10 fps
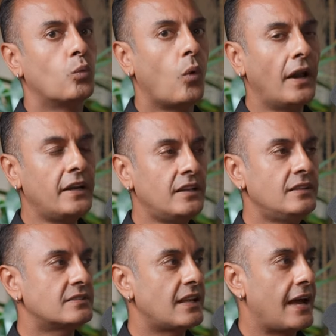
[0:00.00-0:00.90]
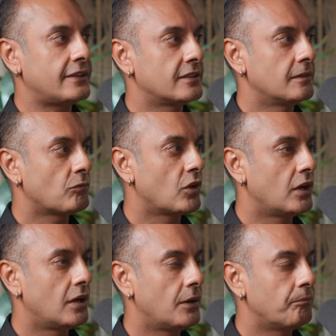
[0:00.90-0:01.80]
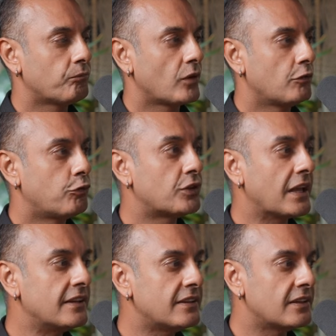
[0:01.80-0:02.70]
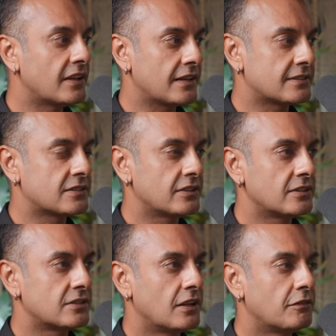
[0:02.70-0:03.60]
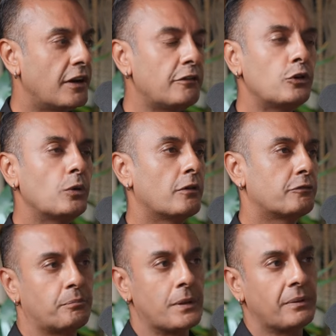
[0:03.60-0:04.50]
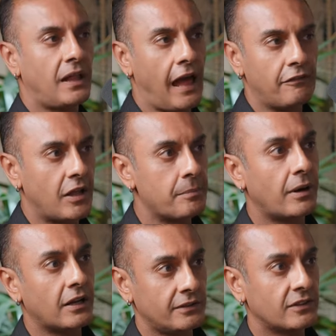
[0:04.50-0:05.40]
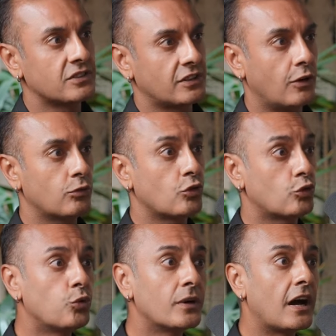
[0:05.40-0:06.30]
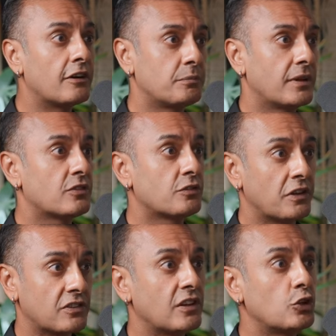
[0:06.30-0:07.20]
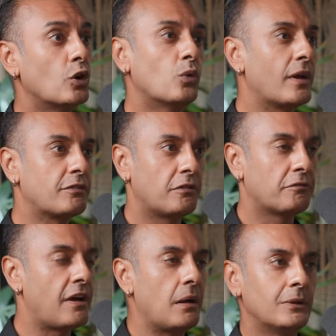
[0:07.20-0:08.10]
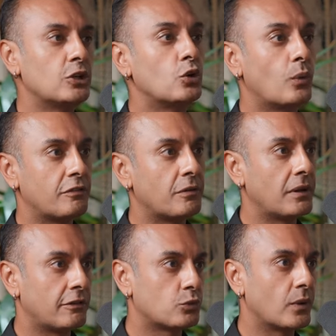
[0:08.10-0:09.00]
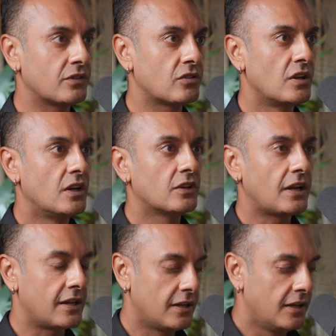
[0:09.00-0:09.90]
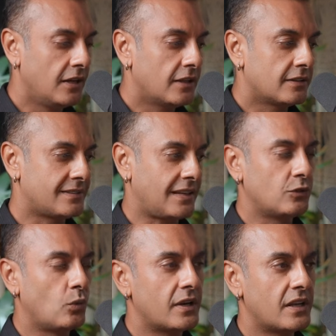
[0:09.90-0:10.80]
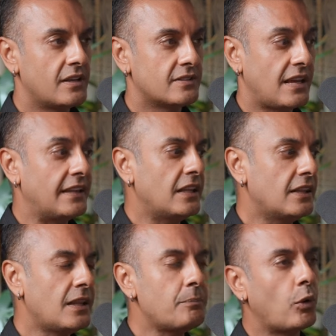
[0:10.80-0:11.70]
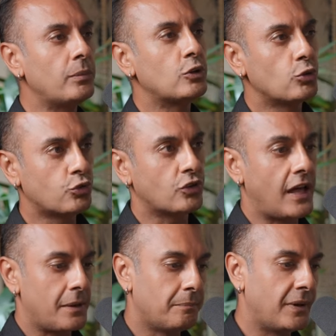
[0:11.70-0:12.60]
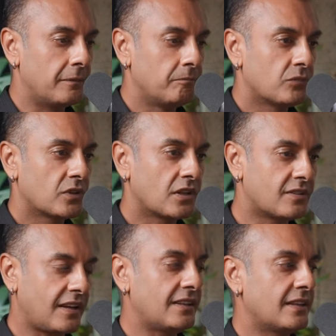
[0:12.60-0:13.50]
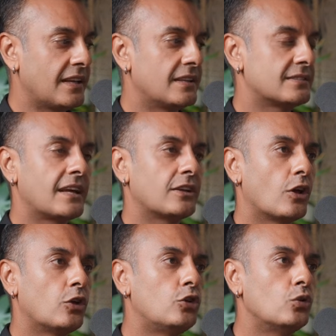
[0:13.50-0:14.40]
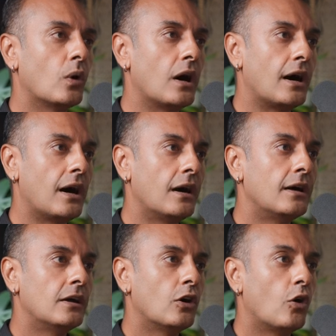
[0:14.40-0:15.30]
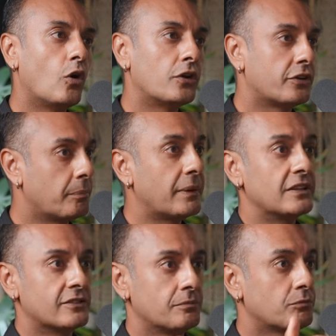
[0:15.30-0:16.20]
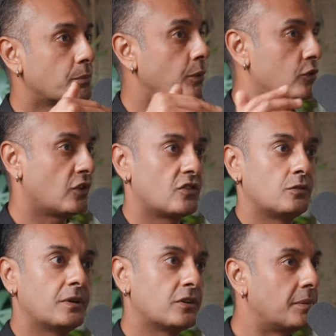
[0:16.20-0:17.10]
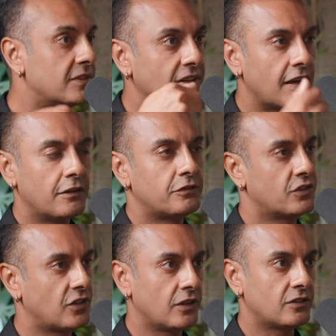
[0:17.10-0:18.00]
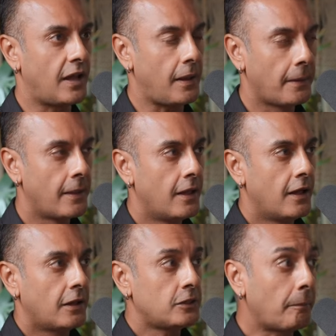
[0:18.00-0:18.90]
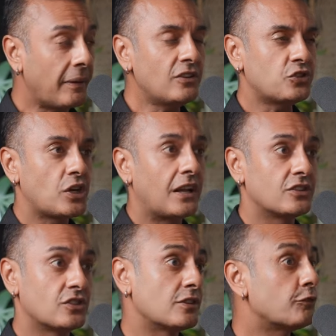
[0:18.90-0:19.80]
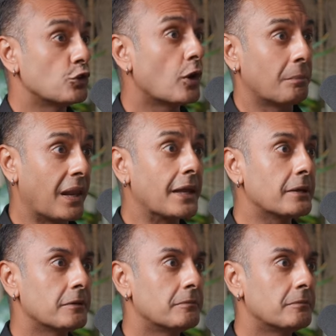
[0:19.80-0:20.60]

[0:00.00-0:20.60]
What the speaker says: One is that for the Indian youngsters, very few of people have their partners around. So 2.5 months, firstly, you're away from family, you're away from loved ones. Okay. The second one is, and they're probably used to that, but the second thing is that you are on repeat. Process is being repeated every single day. The biggest challenge is if you're not playing.